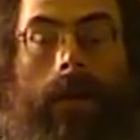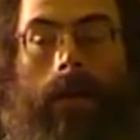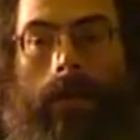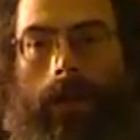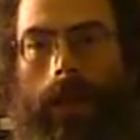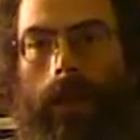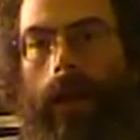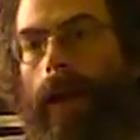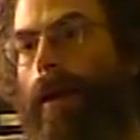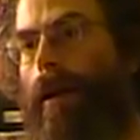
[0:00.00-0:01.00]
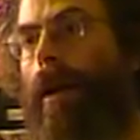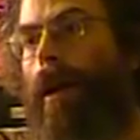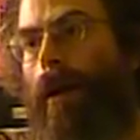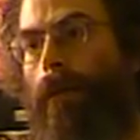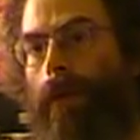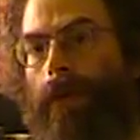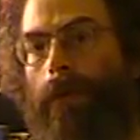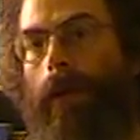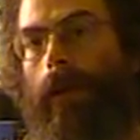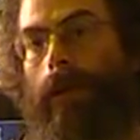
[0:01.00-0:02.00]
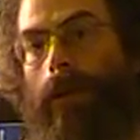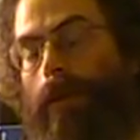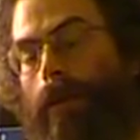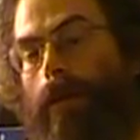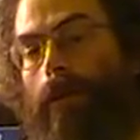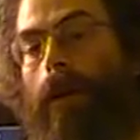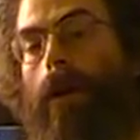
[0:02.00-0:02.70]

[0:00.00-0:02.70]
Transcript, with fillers: how much they like it, and what they're willing to do.